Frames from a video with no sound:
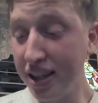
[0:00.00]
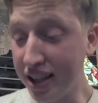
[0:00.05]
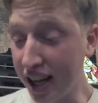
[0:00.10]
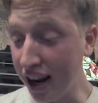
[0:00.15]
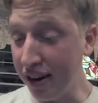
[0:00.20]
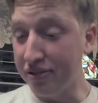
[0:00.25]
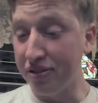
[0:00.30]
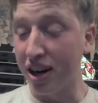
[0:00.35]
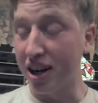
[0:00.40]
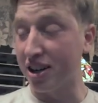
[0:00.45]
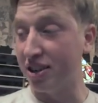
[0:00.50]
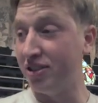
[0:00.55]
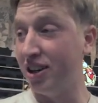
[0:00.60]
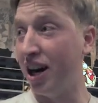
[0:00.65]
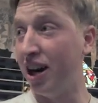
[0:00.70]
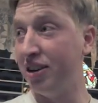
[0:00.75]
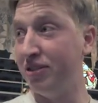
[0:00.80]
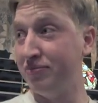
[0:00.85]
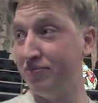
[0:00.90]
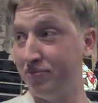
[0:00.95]
They ain't f***ing
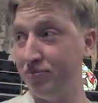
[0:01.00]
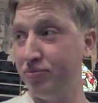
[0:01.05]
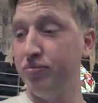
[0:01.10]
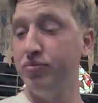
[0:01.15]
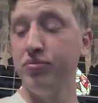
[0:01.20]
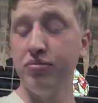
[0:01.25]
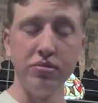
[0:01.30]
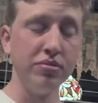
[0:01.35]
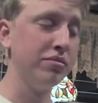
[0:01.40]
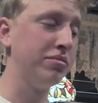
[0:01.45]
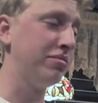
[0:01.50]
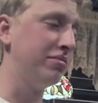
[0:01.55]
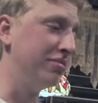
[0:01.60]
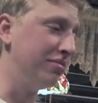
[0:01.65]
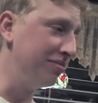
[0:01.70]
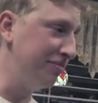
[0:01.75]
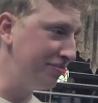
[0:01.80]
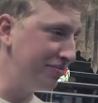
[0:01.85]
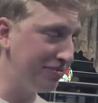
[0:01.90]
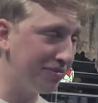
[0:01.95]
around.
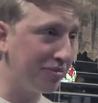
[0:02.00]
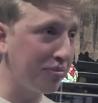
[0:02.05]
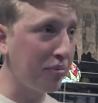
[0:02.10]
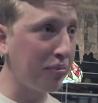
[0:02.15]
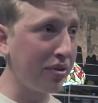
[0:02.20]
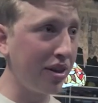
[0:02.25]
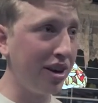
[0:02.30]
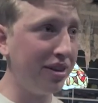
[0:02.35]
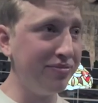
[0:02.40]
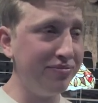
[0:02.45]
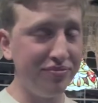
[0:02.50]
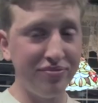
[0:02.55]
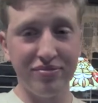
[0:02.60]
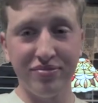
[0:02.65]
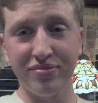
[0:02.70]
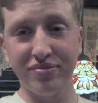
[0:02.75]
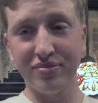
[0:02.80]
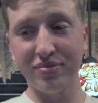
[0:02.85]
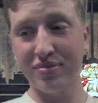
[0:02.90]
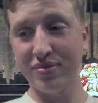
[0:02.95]
What
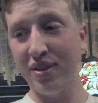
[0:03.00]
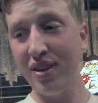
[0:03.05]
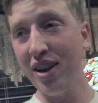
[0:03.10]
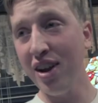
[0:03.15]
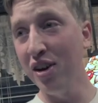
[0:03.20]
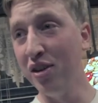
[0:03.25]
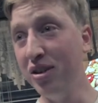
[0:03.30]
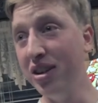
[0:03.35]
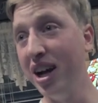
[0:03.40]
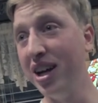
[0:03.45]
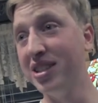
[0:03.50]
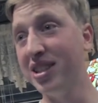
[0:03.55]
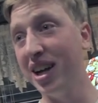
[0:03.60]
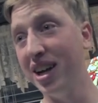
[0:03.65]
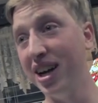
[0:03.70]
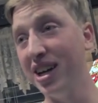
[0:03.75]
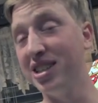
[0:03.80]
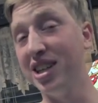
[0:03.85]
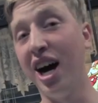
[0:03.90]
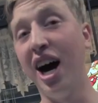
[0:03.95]
did I say? That's